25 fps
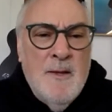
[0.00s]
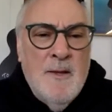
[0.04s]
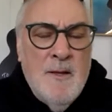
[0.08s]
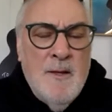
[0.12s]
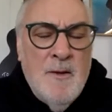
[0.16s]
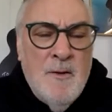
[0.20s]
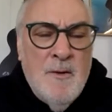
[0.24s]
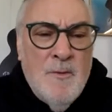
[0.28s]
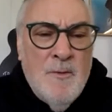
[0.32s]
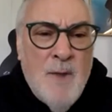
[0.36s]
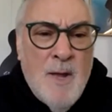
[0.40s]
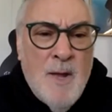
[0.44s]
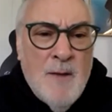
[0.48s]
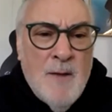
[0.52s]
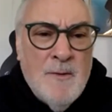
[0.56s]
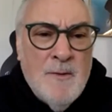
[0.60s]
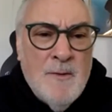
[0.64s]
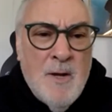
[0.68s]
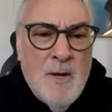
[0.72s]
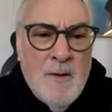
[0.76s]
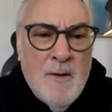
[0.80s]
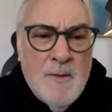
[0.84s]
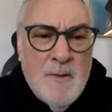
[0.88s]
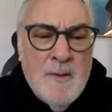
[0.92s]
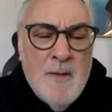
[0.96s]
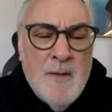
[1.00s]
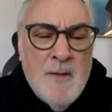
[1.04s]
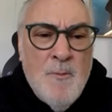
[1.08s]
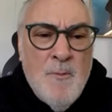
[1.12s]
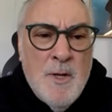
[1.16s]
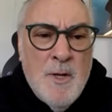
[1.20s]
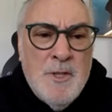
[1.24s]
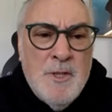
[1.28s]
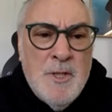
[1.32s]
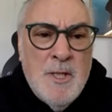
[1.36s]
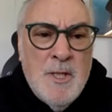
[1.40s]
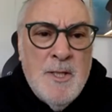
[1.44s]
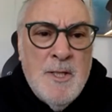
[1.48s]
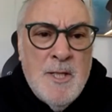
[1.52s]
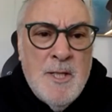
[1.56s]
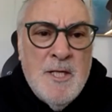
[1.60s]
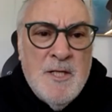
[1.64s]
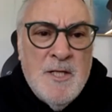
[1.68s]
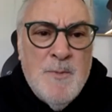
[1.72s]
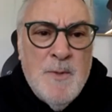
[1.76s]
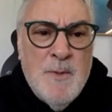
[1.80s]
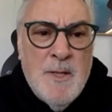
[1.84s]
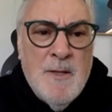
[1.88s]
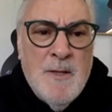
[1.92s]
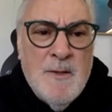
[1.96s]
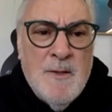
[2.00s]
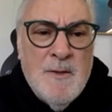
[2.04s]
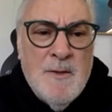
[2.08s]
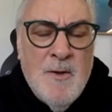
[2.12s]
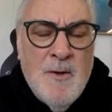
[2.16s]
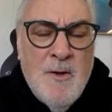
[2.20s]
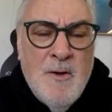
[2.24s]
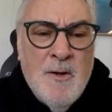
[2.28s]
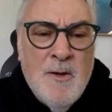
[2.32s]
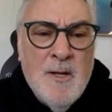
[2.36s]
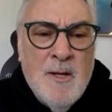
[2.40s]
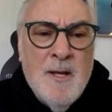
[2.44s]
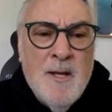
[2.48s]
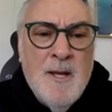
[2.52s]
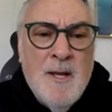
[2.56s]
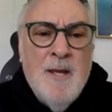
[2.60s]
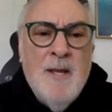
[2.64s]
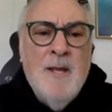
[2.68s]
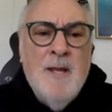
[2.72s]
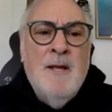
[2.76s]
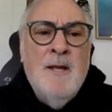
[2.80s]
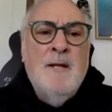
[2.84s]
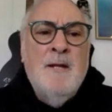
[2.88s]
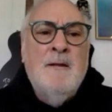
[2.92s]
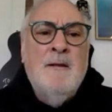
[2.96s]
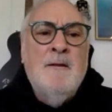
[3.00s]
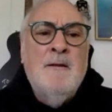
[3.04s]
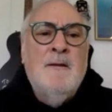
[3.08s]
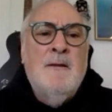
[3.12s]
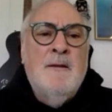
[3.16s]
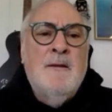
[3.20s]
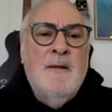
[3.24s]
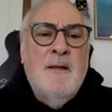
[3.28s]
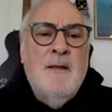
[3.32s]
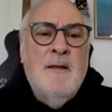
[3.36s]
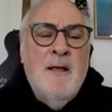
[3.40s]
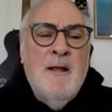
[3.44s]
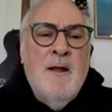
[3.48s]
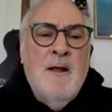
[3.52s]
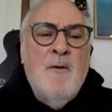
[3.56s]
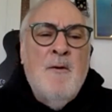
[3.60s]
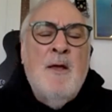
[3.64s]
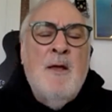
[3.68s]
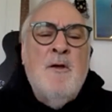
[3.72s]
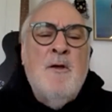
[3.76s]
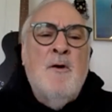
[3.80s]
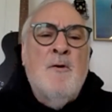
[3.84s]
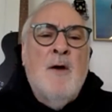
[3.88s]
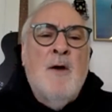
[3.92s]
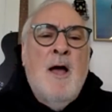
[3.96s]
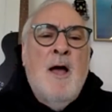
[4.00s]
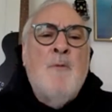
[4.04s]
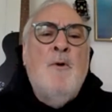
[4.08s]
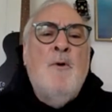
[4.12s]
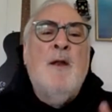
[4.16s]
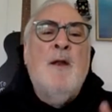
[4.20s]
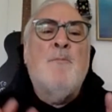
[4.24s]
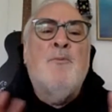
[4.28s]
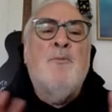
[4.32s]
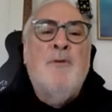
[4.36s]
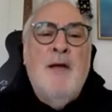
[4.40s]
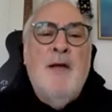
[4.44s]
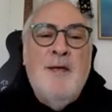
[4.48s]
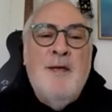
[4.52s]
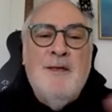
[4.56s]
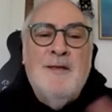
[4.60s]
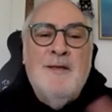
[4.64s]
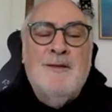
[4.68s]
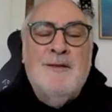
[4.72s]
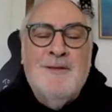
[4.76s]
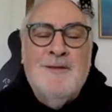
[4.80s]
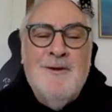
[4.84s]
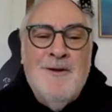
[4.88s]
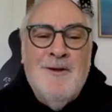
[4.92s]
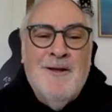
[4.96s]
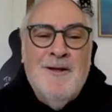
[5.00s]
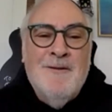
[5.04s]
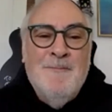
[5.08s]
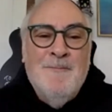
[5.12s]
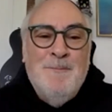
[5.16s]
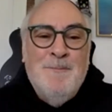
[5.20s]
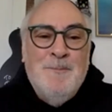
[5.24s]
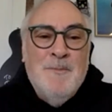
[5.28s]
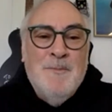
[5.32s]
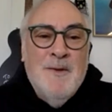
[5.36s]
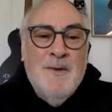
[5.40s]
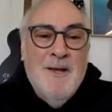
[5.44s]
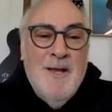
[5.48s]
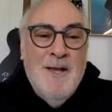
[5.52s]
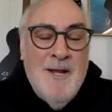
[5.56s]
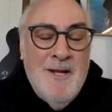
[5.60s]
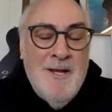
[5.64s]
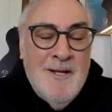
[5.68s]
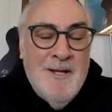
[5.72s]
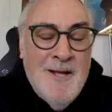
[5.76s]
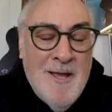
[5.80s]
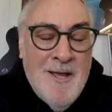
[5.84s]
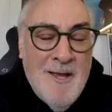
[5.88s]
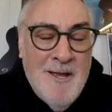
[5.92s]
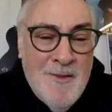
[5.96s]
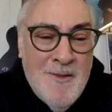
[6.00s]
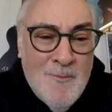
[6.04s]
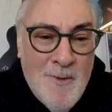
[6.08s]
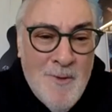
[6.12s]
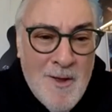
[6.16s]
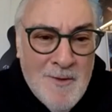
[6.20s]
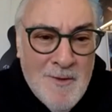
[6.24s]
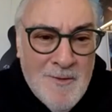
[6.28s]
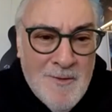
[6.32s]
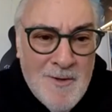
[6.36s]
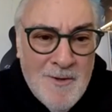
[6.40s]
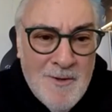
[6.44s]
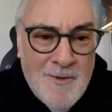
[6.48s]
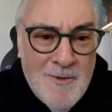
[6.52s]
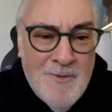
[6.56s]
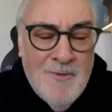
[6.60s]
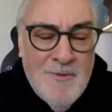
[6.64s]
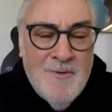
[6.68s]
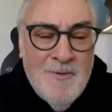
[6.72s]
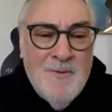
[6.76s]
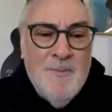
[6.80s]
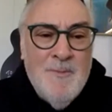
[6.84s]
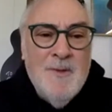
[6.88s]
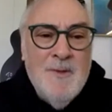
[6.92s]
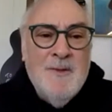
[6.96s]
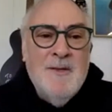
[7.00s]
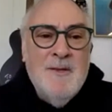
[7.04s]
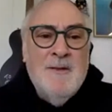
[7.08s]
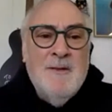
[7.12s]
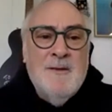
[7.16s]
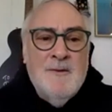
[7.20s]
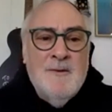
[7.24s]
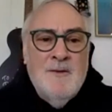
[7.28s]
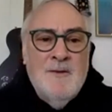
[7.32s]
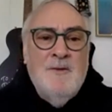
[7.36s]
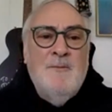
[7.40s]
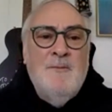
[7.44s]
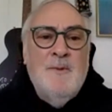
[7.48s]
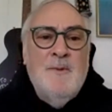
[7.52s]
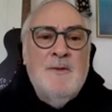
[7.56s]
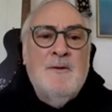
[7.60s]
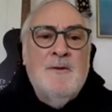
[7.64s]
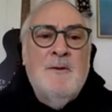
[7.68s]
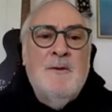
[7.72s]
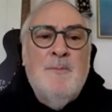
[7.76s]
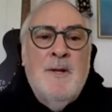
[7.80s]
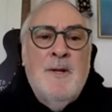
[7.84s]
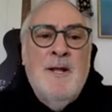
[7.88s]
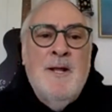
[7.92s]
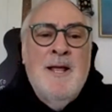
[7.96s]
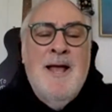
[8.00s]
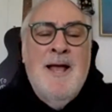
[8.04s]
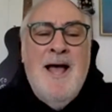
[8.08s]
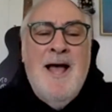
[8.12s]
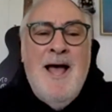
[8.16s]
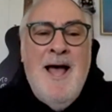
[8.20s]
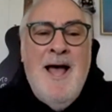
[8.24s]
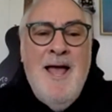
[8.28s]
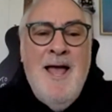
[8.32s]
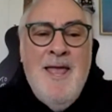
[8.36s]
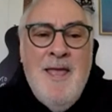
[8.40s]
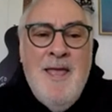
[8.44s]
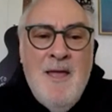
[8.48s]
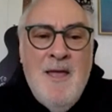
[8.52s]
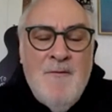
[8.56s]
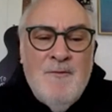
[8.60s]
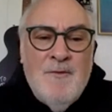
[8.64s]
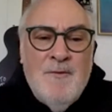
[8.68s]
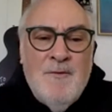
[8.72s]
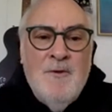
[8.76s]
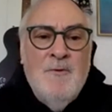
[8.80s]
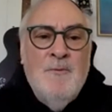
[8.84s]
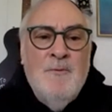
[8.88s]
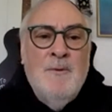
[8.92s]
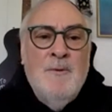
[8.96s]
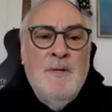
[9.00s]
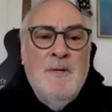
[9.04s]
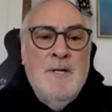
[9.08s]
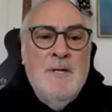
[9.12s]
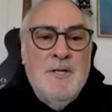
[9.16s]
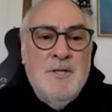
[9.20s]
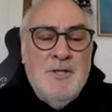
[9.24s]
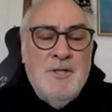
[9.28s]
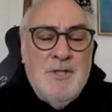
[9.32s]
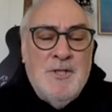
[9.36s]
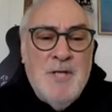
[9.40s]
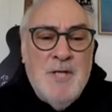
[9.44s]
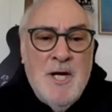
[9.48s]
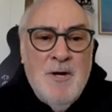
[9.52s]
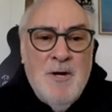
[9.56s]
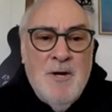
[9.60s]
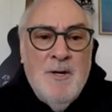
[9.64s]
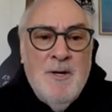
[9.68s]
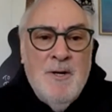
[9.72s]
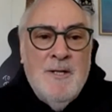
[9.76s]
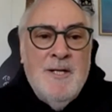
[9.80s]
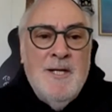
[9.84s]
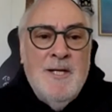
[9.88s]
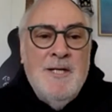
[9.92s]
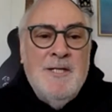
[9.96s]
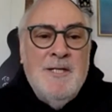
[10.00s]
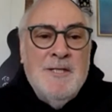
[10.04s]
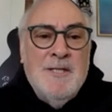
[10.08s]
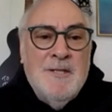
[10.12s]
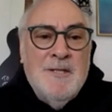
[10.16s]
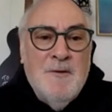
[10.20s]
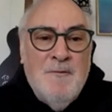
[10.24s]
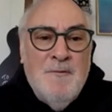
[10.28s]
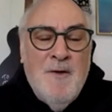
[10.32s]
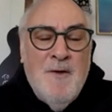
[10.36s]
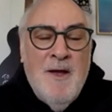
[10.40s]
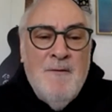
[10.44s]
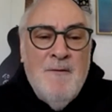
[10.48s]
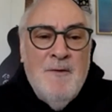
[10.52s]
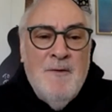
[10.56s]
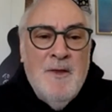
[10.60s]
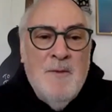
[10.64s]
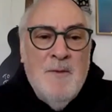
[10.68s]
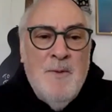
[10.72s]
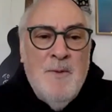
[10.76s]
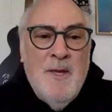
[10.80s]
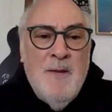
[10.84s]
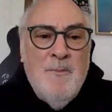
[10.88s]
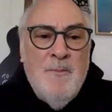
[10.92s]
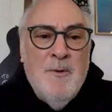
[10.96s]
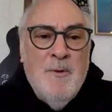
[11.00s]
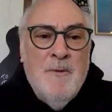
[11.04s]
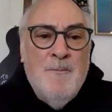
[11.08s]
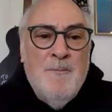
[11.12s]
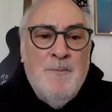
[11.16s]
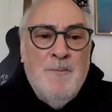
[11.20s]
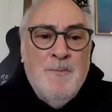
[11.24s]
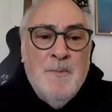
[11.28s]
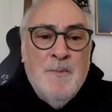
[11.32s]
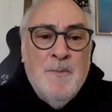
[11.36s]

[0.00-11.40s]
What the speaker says: rock star, he says, "I want you to teach me this song," and I know I want to play this song, and the rock star turns to him and says, "Excuse me, sir, but I have to share it, teach it to five other people."